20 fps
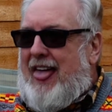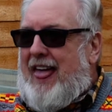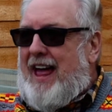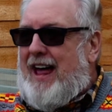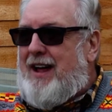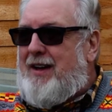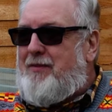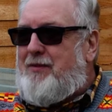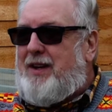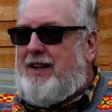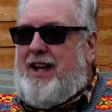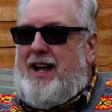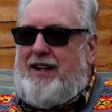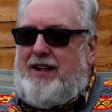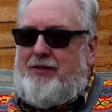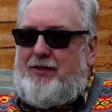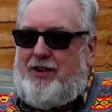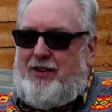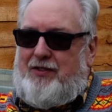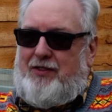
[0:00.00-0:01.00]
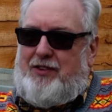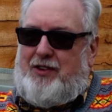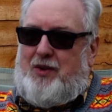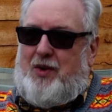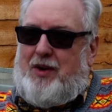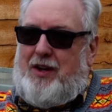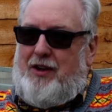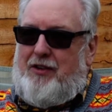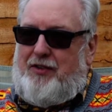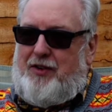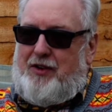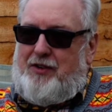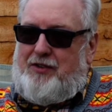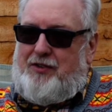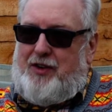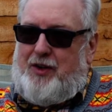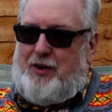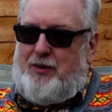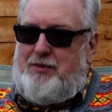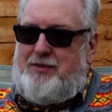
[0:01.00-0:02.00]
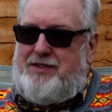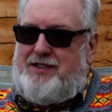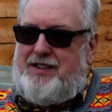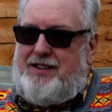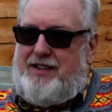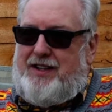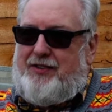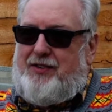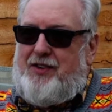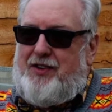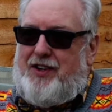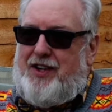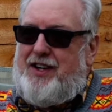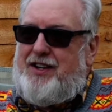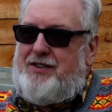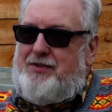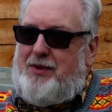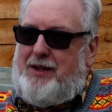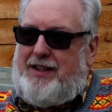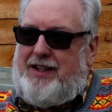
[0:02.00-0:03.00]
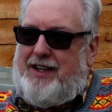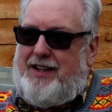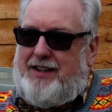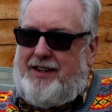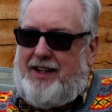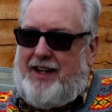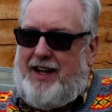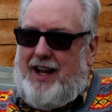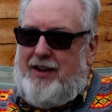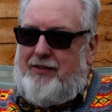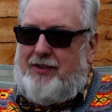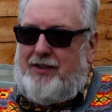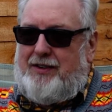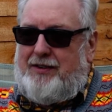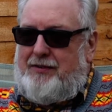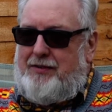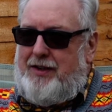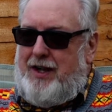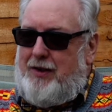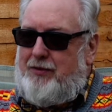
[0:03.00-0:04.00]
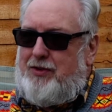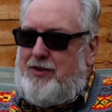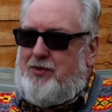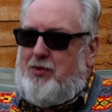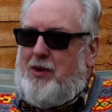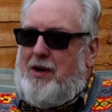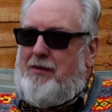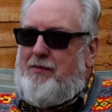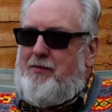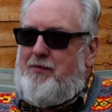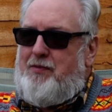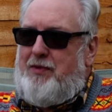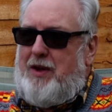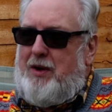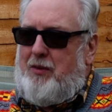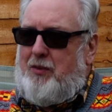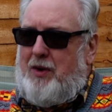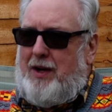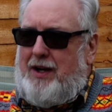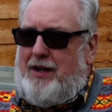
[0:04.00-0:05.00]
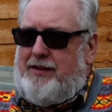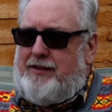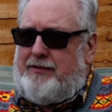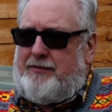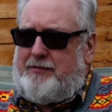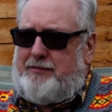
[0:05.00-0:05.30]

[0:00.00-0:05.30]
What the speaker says: But yeah, there were quite a few films and different things we did together. There was one where